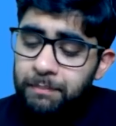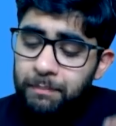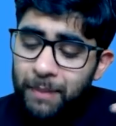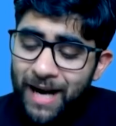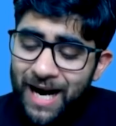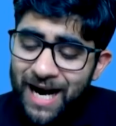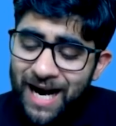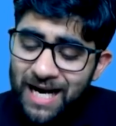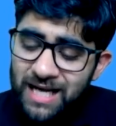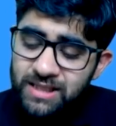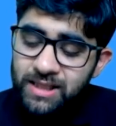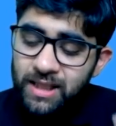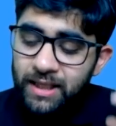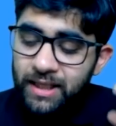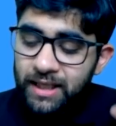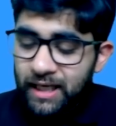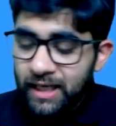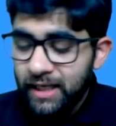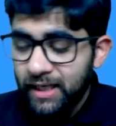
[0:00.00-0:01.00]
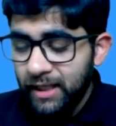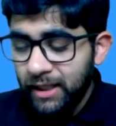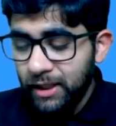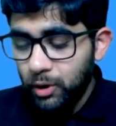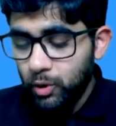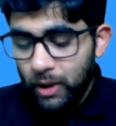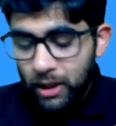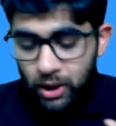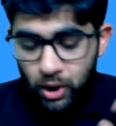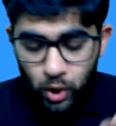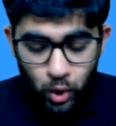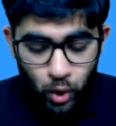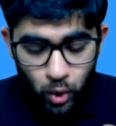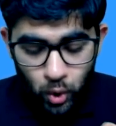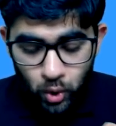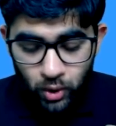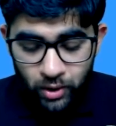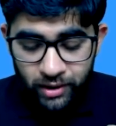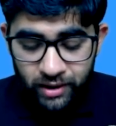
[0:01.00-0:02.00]
passed the decree to a
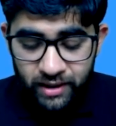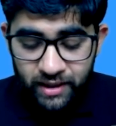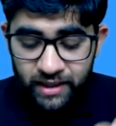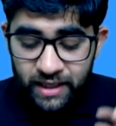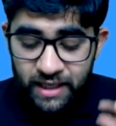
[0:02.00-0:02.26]
court